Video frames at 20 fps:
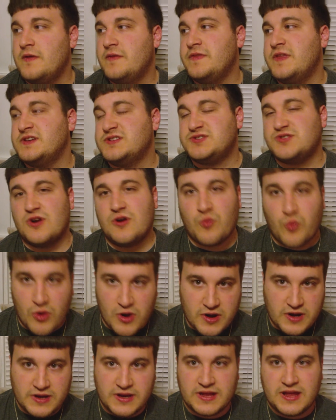They start
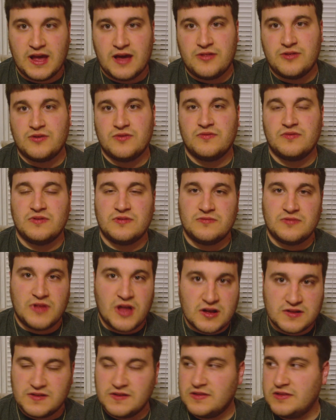working together
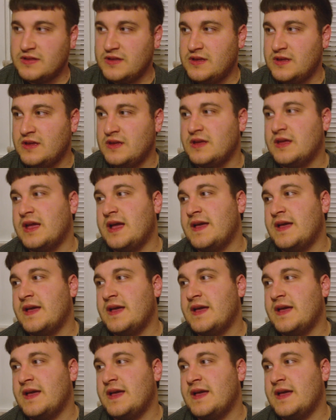reluctantly,